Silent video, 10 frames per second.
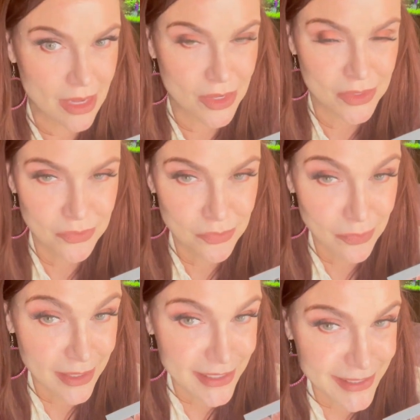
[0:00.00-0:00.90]

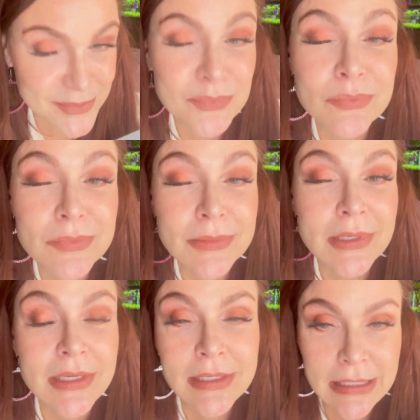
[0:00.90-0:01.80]
Alrighty.
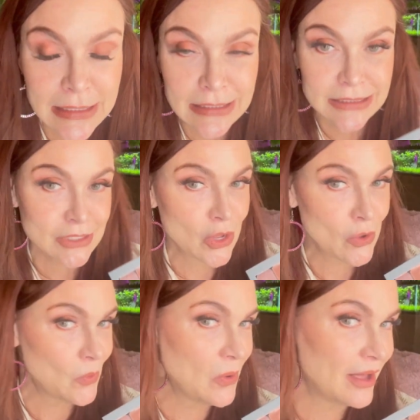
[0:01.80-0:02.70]

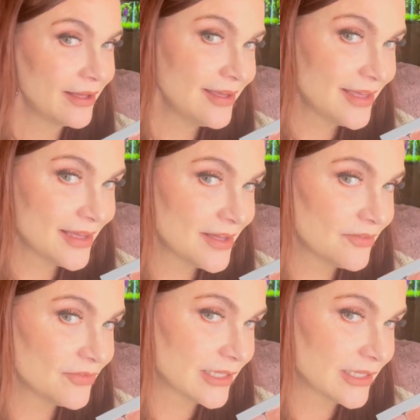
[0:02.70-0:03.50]
So I have a